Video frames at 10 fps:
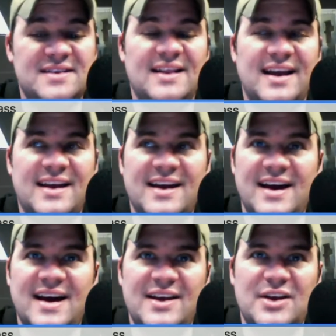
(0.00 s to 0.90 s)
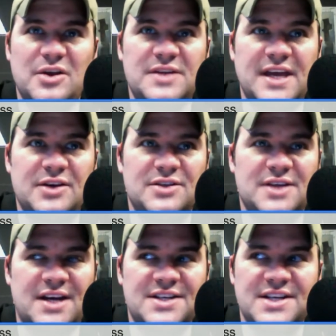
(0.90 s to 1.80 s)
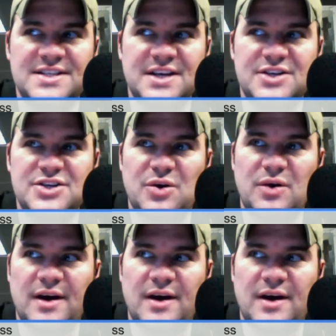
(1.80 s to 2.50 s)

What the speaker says: like, Daniel Tosh has that joke